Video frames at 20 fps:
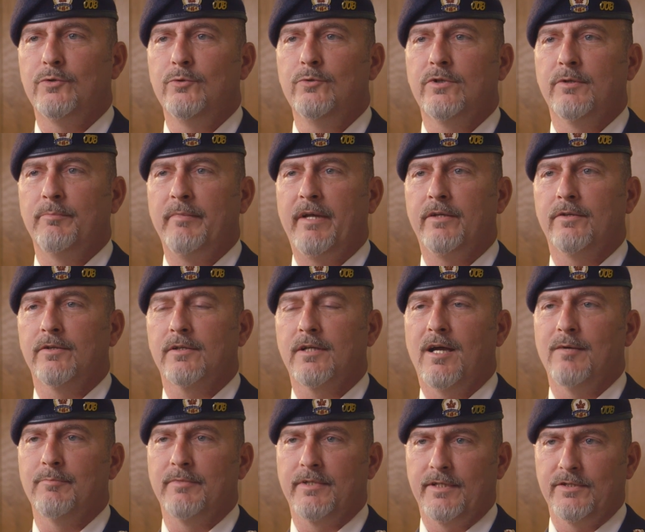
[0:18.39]
two commander
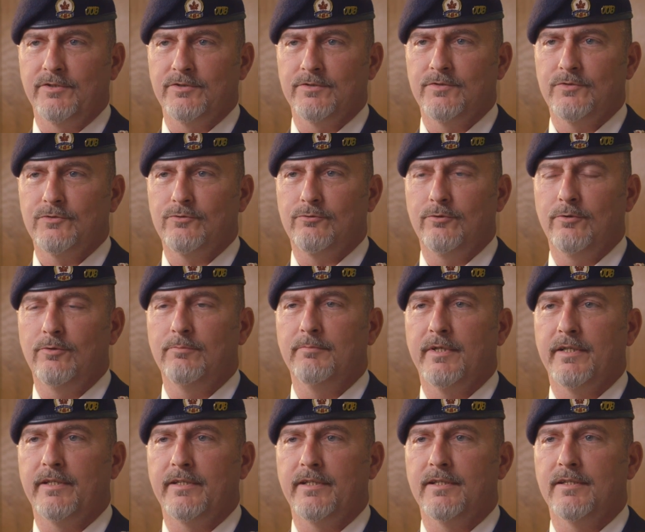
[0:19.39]
commendations throughout
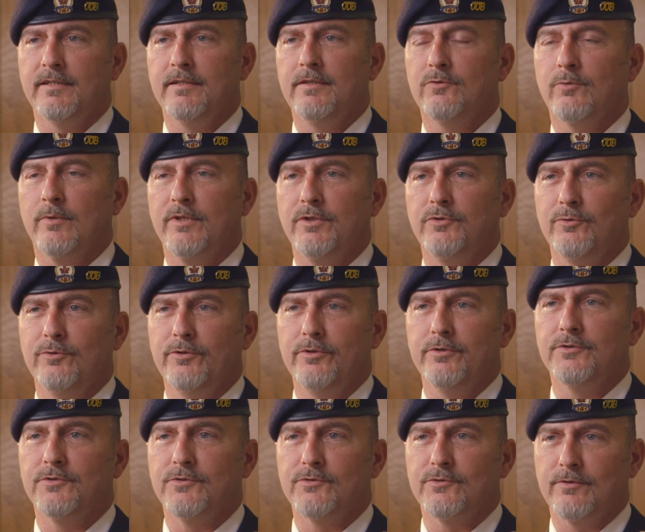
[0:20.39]
my 22
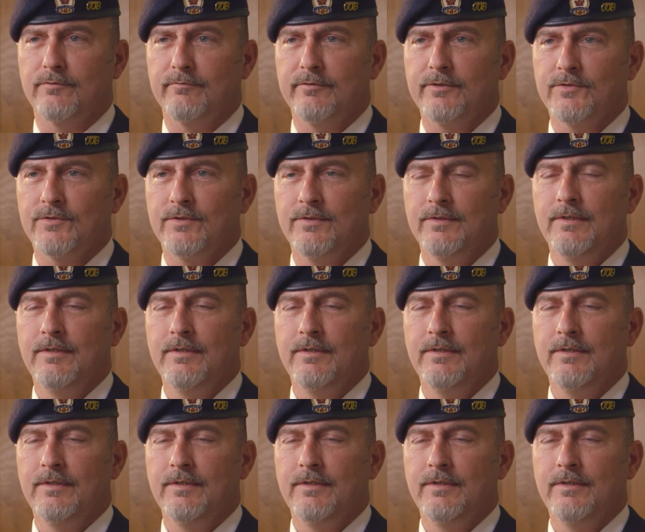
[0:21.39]
years of service.